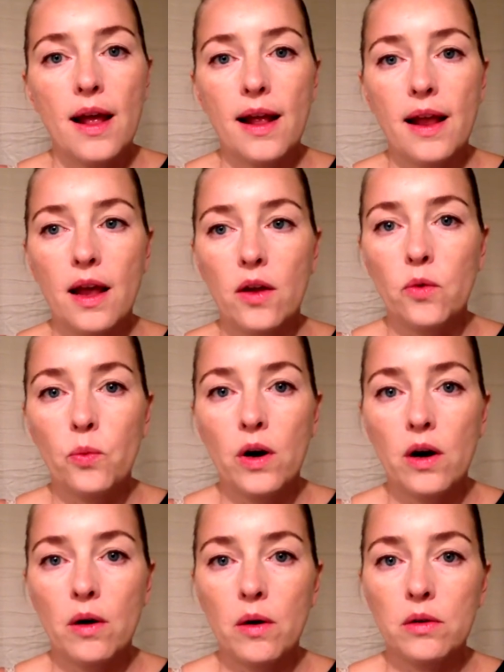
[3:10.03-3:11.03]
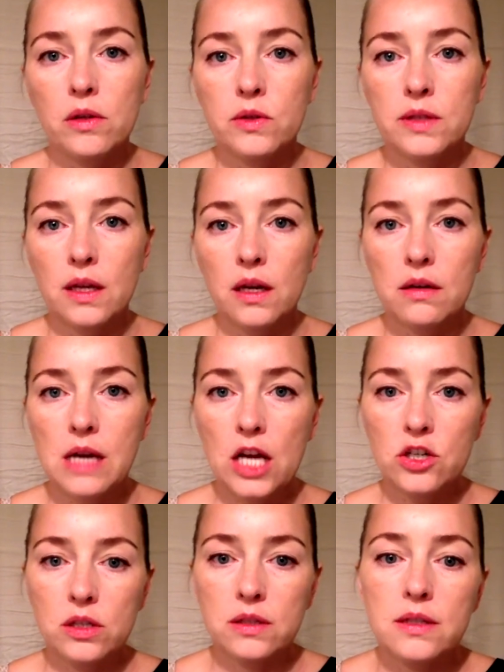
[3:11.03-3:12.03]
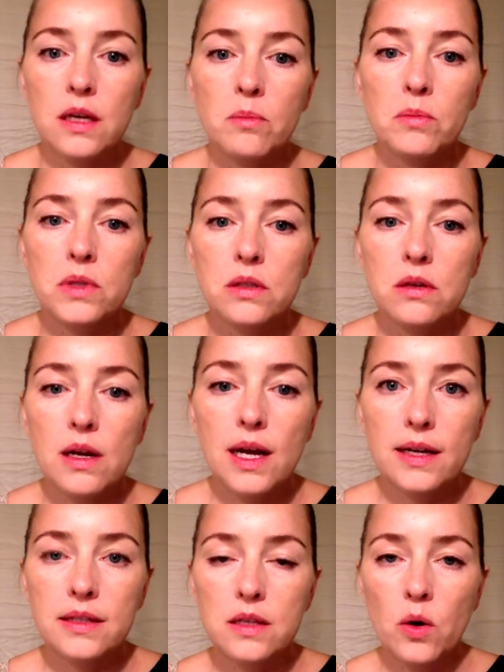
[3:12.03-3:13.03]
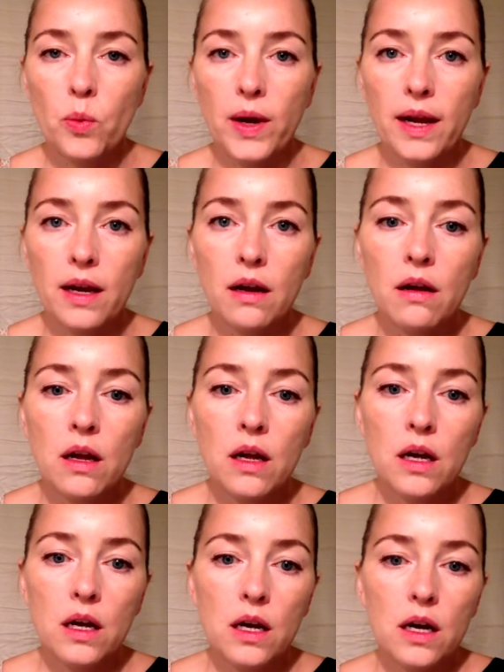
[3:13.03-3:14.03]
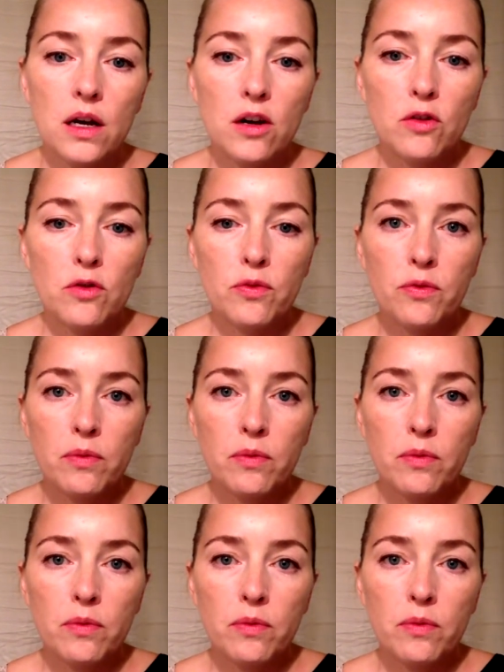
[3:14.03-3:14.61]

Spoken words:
And we're using nationalism as a way of